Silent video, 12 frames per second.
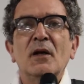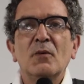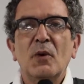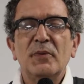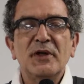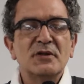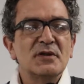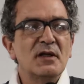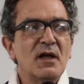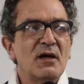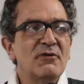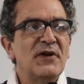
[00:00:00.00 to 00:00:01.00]
what we used to
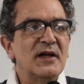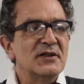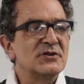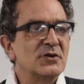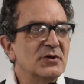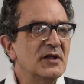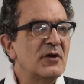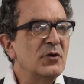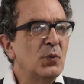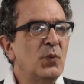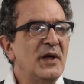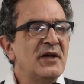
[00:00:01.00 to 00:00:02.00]
laugh at school, the
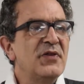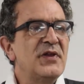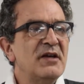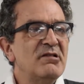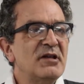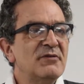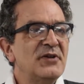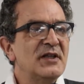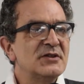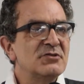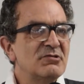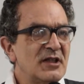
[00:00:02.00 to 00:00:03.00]
Whig theory of
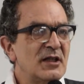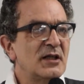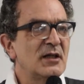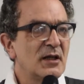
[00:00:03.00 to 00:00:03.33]
history.